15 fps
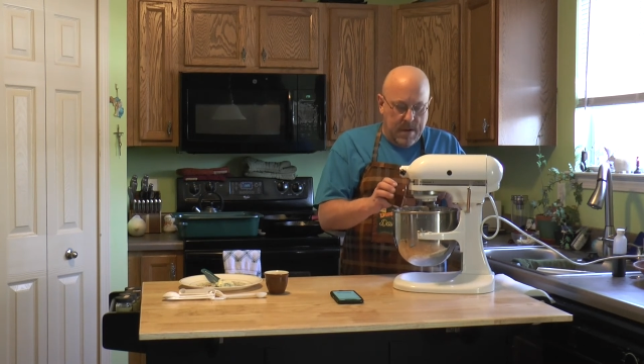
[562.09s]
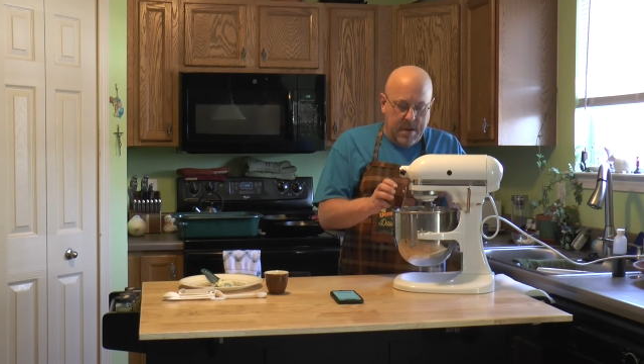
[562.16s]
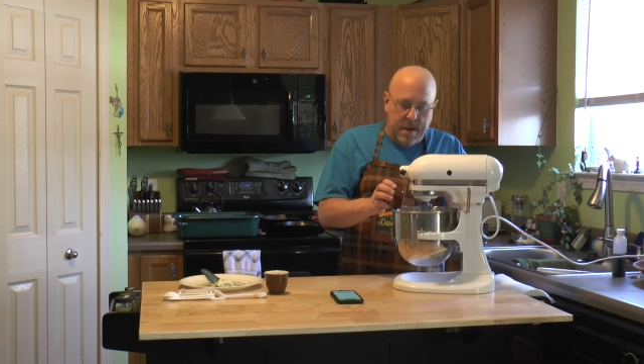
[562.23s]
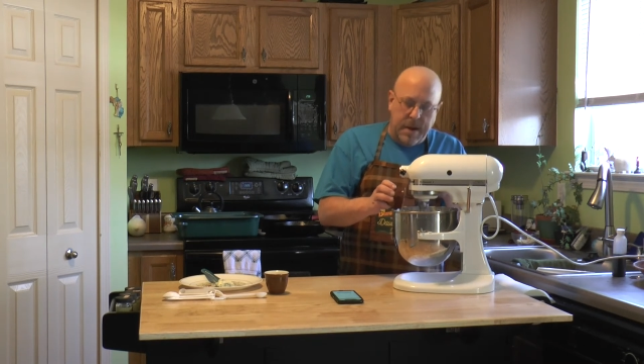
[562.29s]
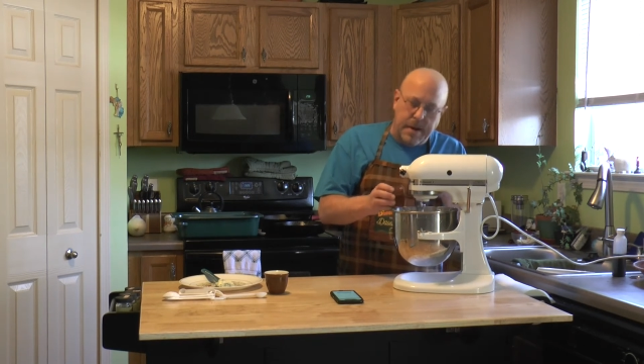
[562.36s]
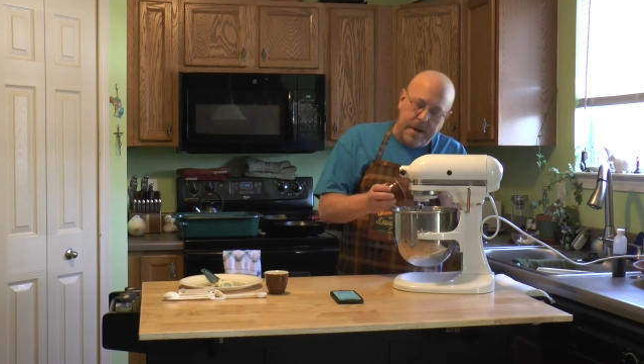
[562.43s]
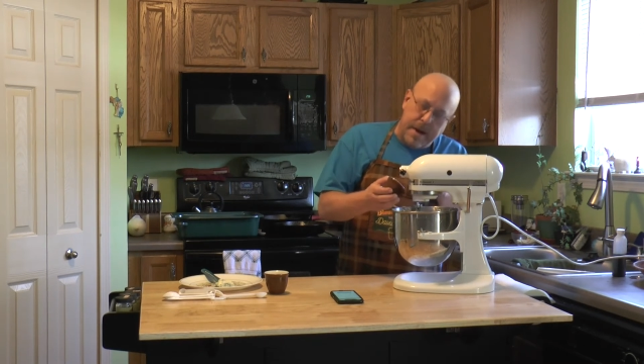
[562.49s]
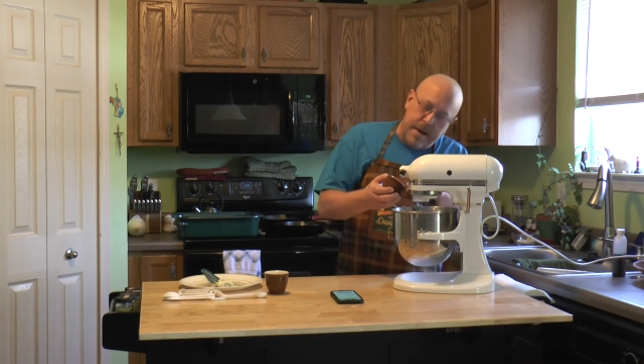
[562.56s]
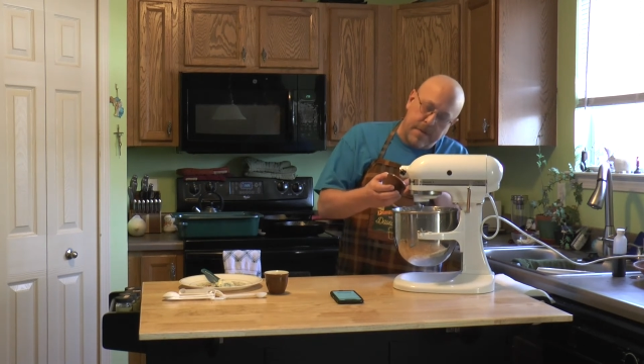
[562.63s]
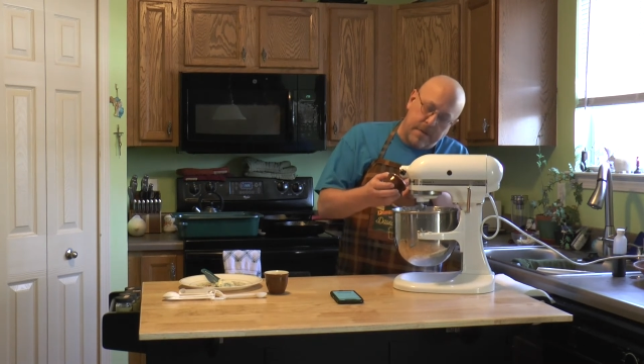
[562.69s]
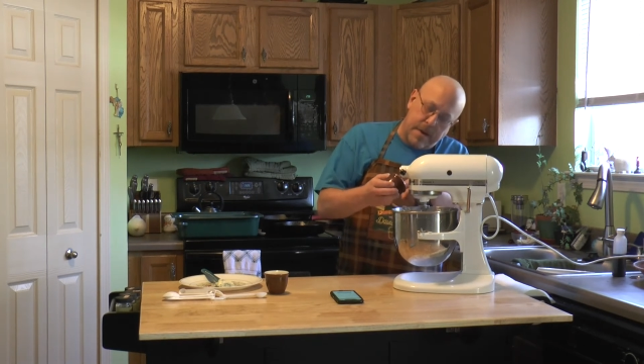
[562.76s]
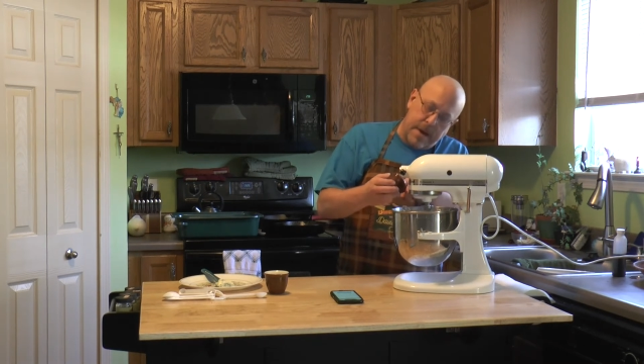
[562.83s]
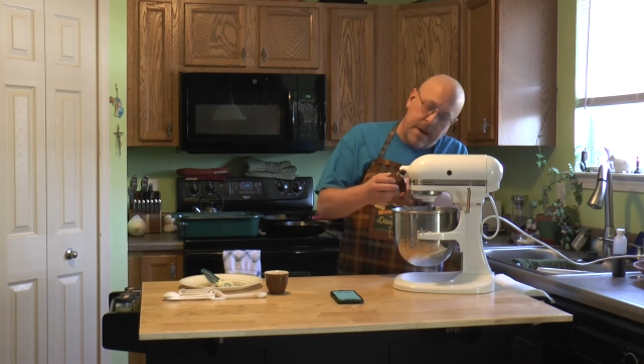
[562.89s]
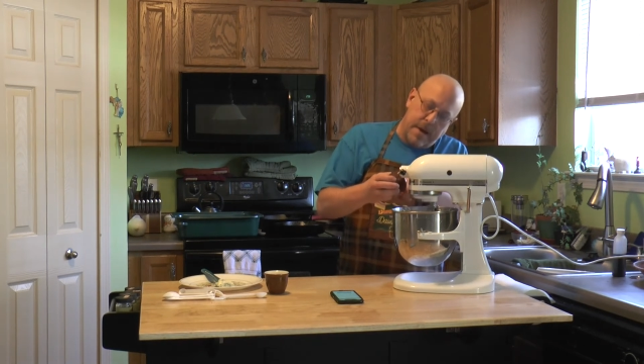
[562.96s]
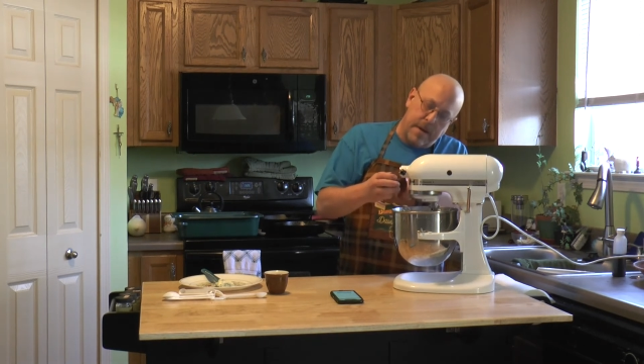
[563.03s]
And yes,
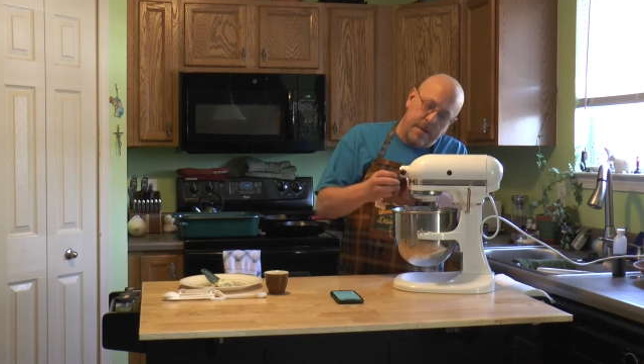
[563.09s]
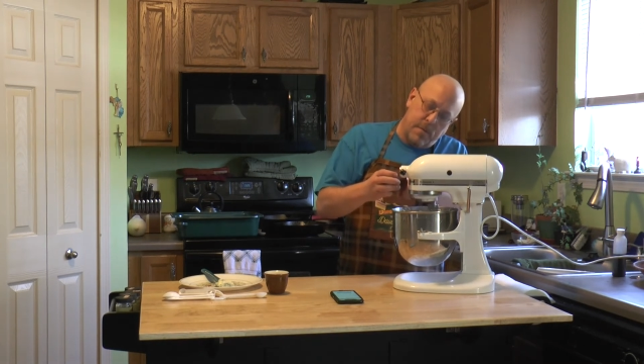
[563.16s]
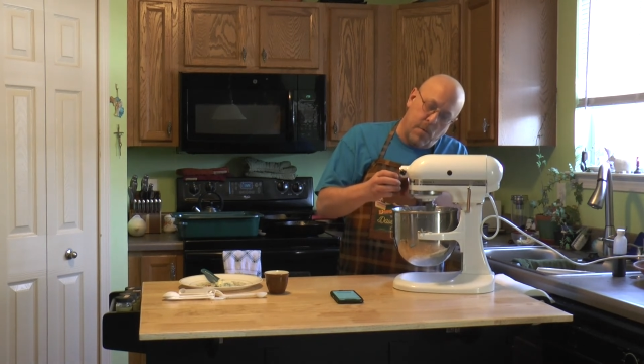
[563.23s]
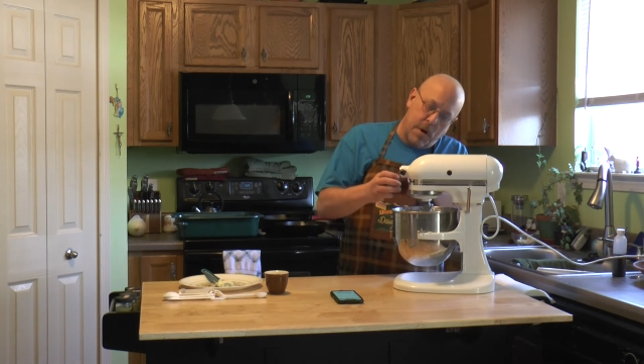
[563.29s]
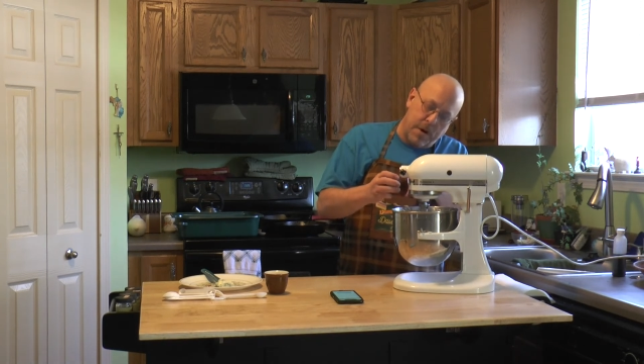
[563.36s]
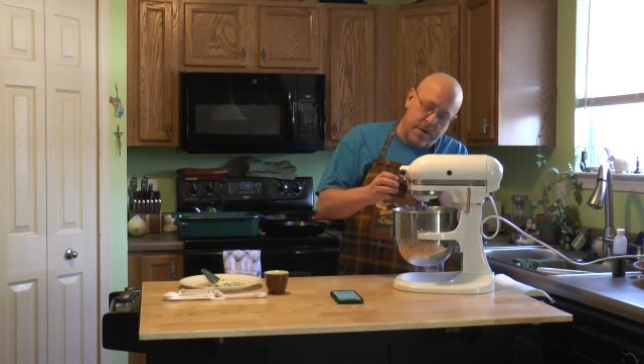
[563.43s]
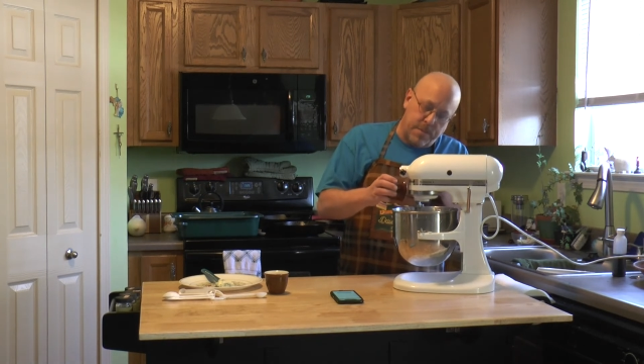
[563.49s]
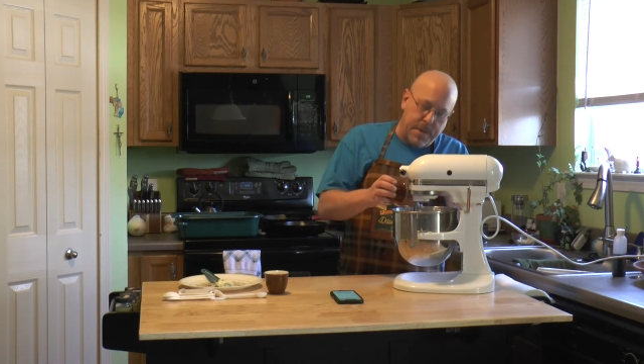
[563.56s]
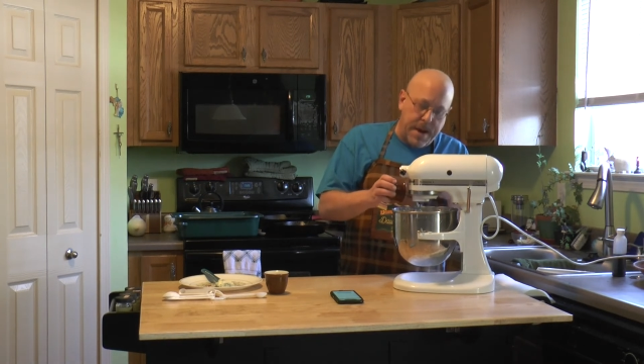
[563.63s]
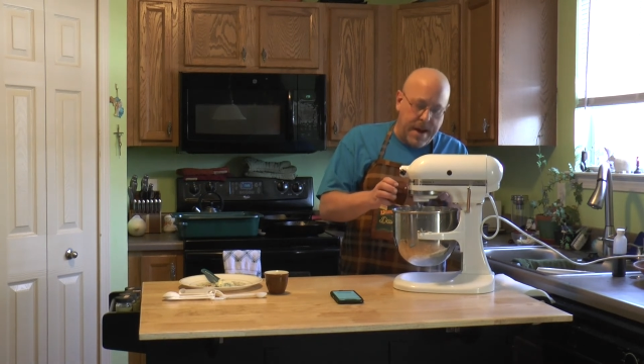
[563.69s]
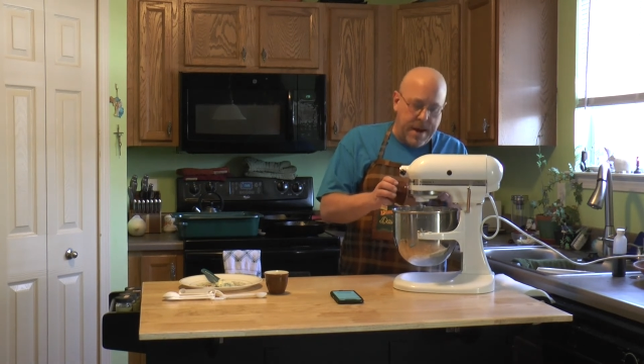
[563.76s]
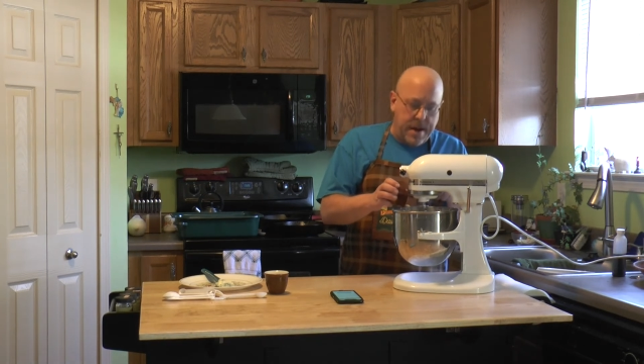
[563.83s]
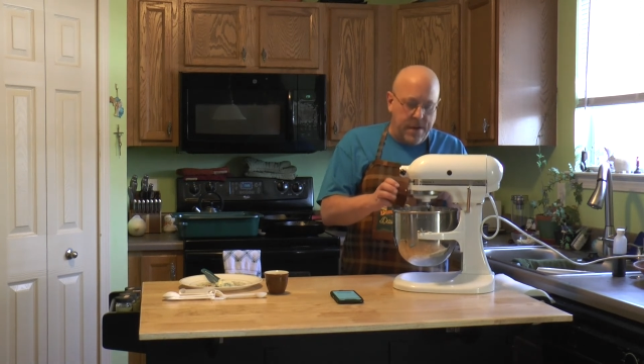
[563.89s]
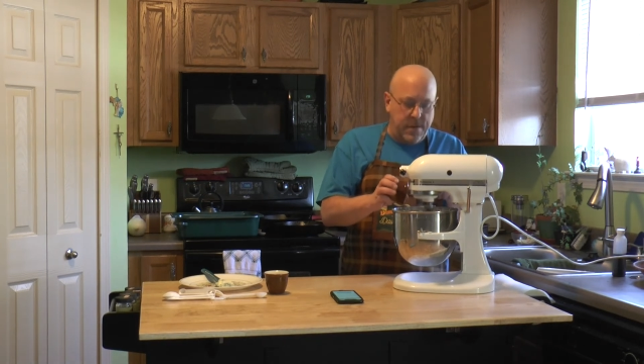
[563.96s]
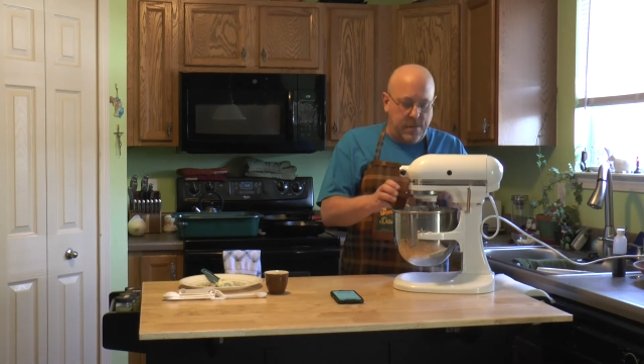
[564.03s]
I washed my
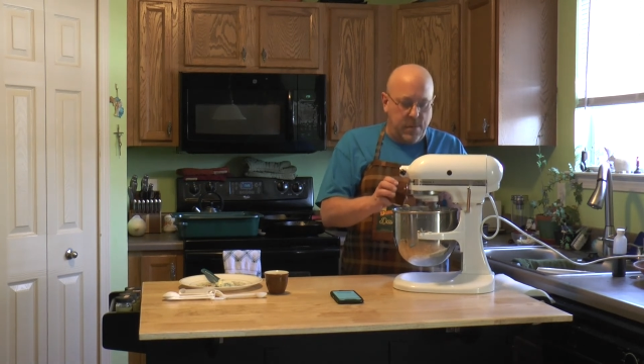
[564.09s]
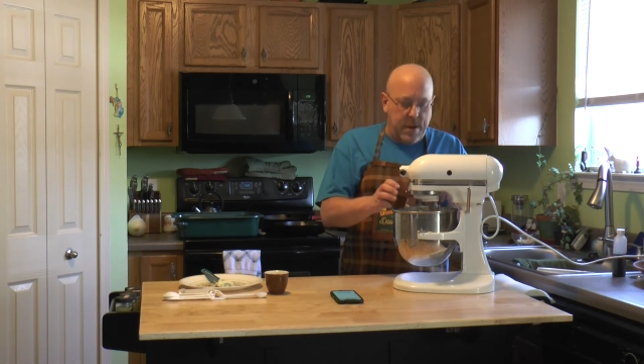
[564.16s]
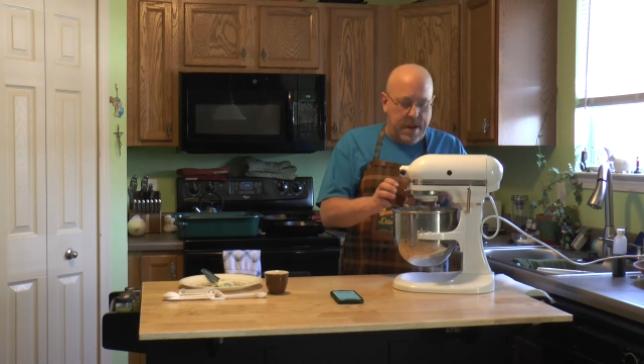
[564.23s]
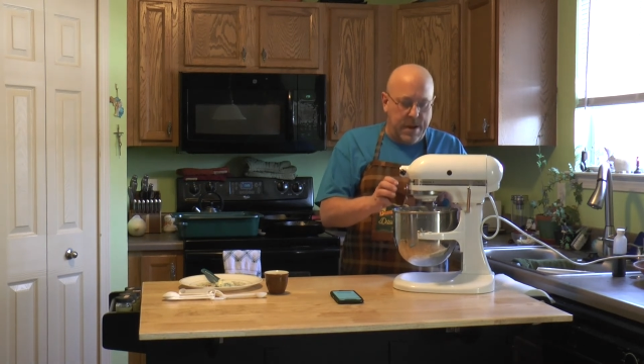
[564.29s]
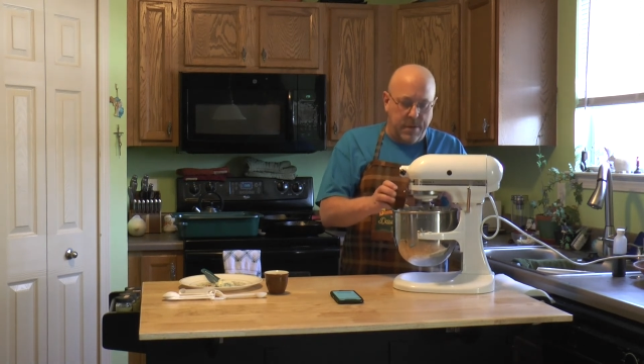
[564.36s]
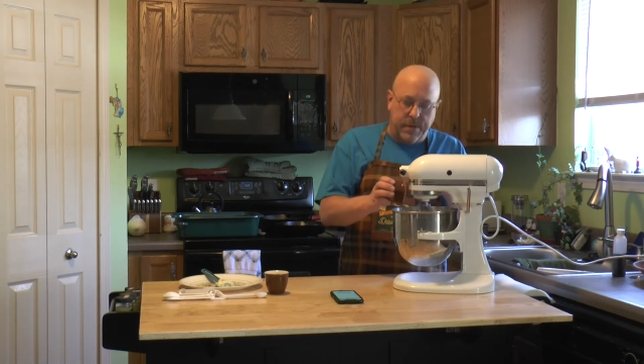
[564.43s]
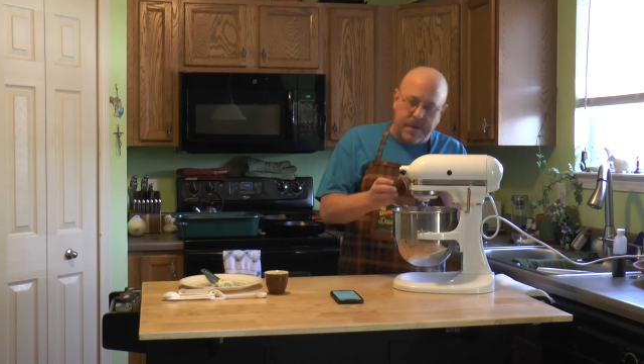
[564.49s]
hands while I was